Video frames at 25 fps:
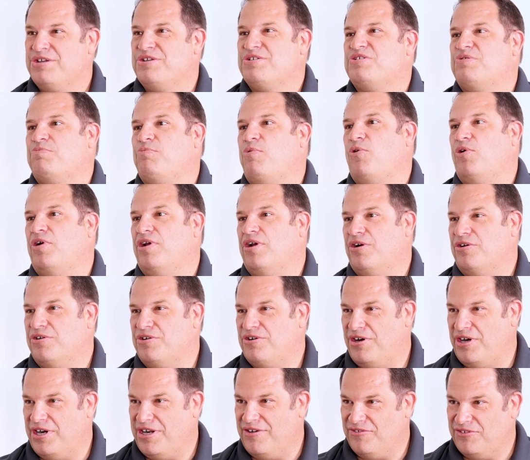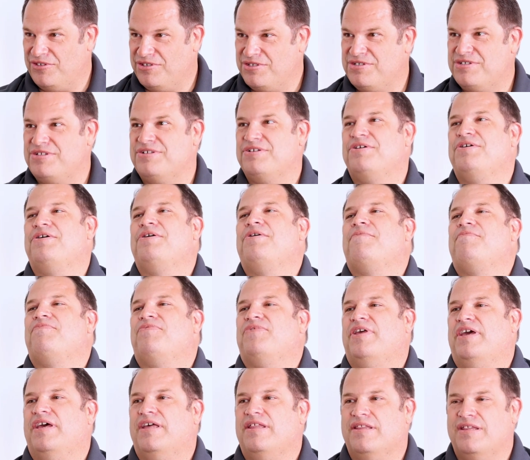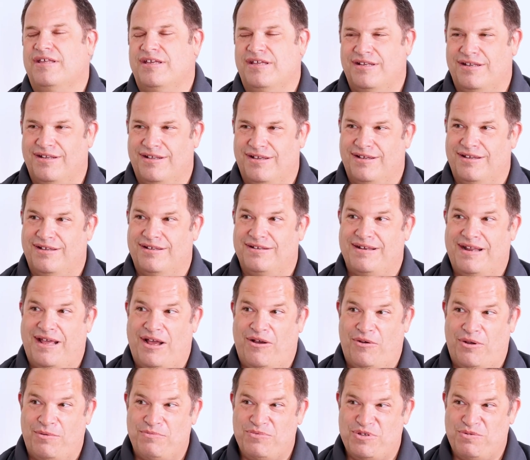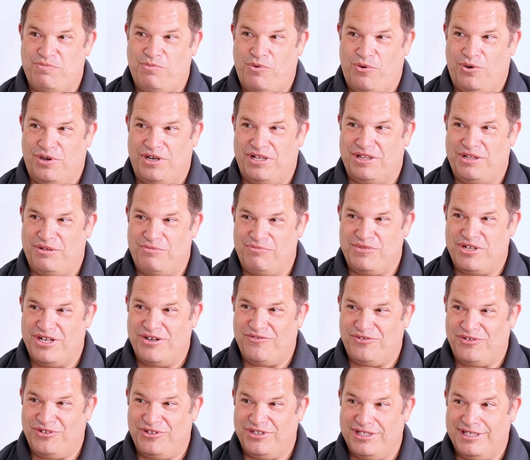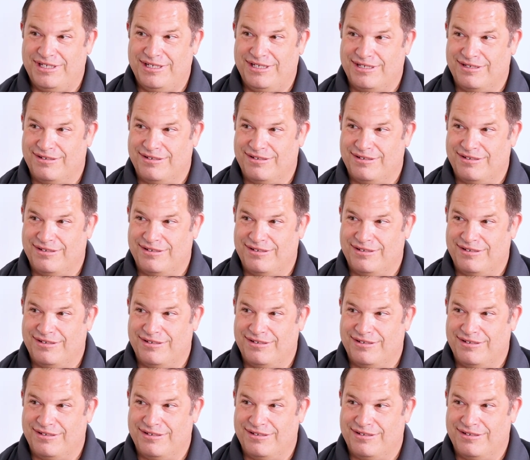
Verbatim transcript: supporting our drivers and then uh, now I'm supporting them differently